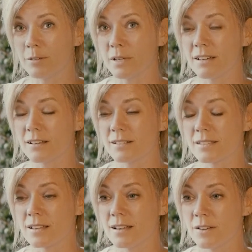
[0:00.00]

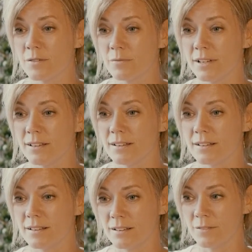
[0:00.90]
because we
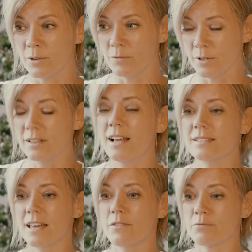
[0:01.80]

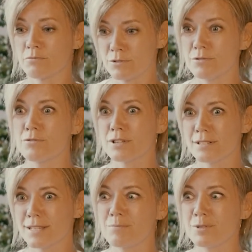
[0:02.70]
realize that through
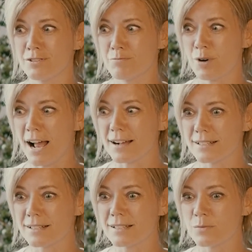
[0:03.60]
contemplative
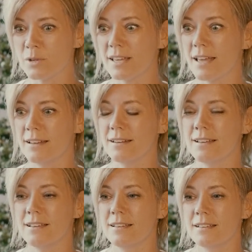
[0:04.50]
practice, we can
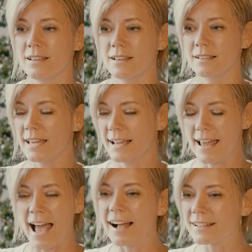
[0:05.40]
gain
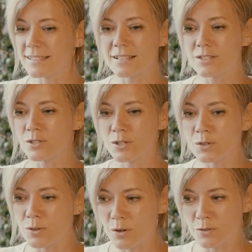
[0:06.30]
access
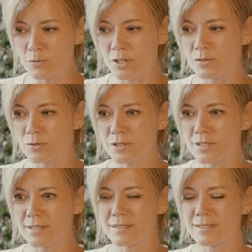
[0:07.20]
to those
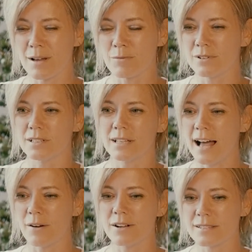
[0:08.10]
resources that will
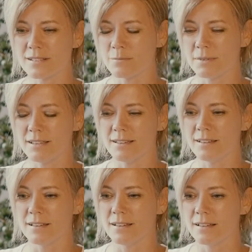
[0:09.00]
allow us to be
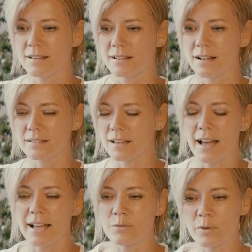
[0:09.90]

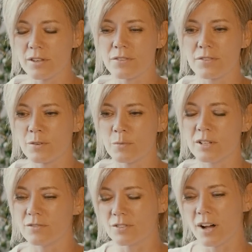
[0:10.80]
aligned with the
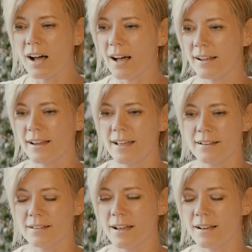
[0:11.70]
will of God
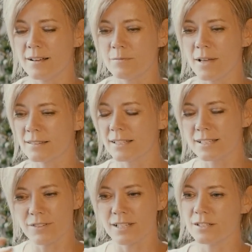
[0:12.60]
and
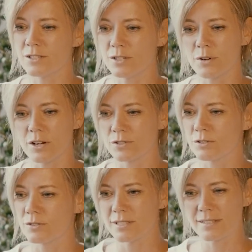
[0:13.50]
live into our
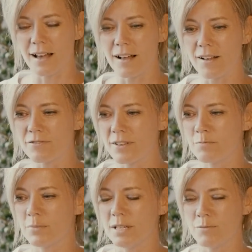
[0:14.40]
truest self
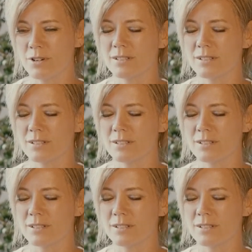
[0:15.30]
and be more